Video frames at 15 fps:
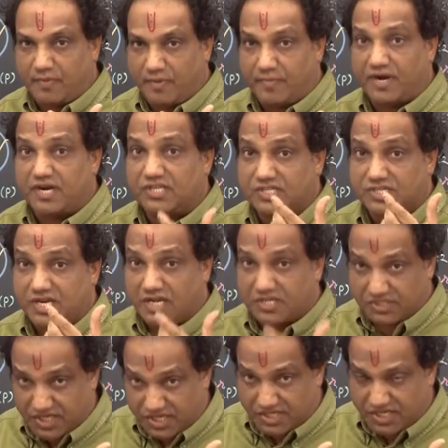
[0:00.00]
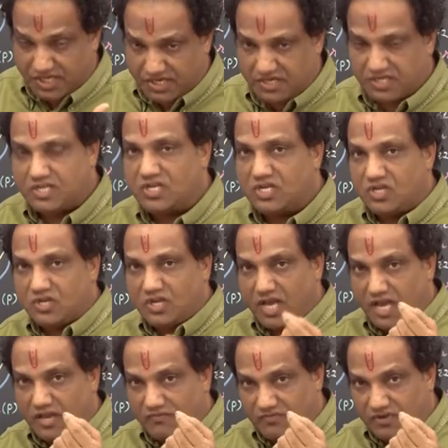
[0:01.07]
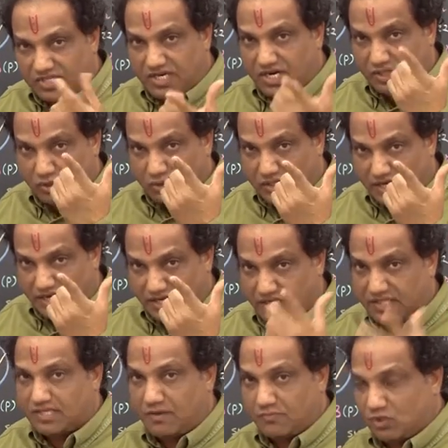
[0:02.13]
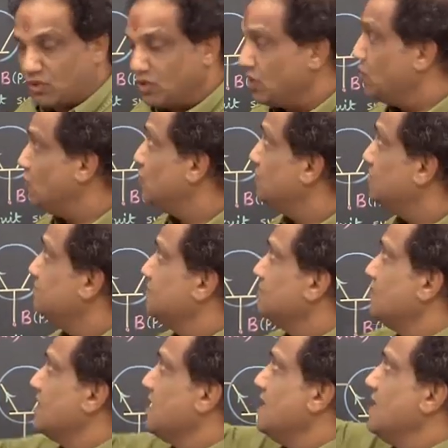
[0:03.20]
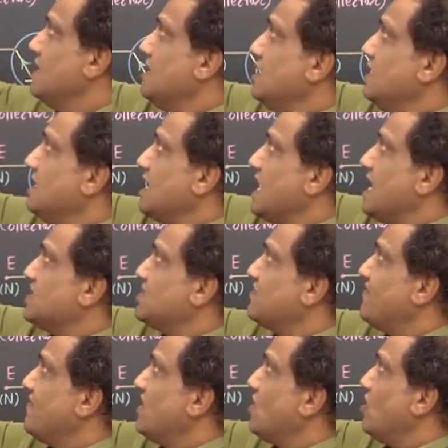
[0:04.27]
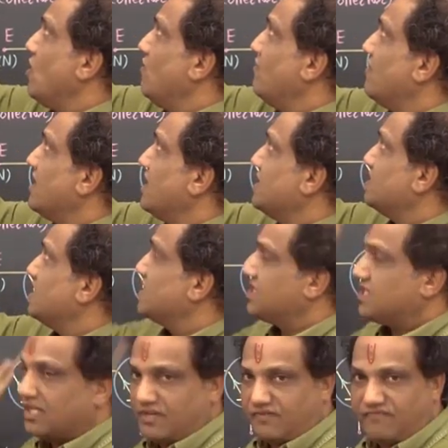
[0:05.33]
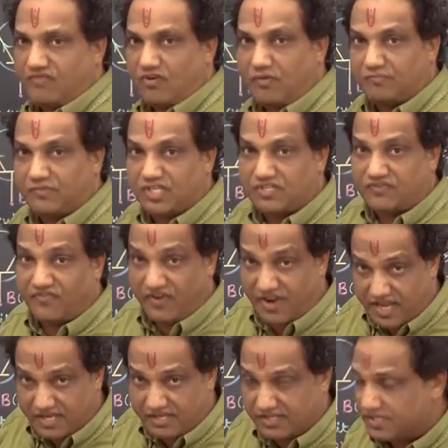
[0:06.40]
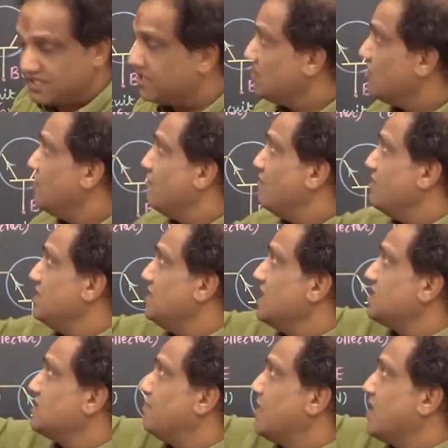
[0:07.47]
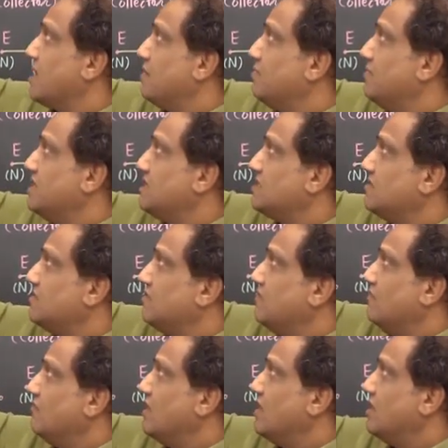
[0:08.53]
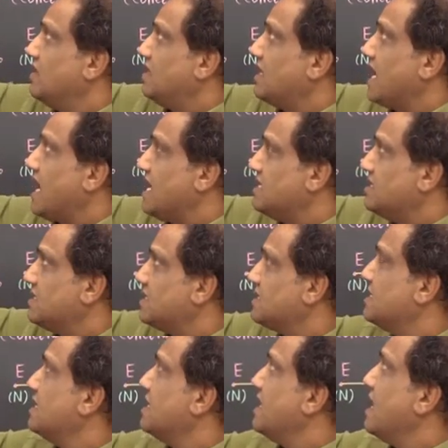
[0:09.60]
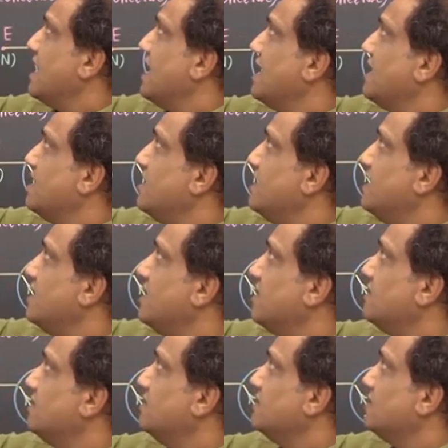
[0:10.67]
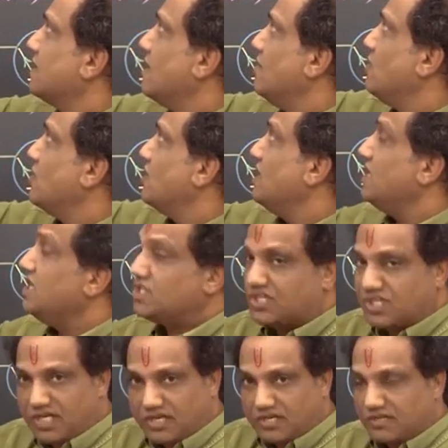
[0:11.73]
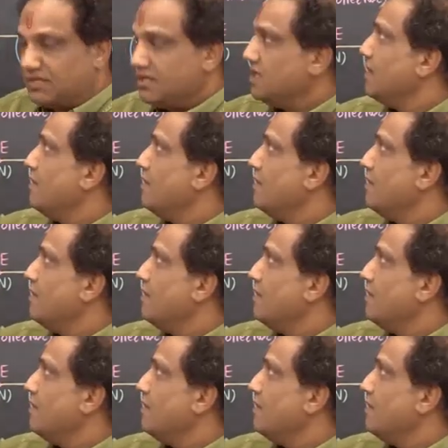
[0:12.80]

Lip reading: prepared is transistor. And which are those letters? I am showing you. Transfer of resistor. From this phrase, we just pick up this word trans, and here, come on, istor.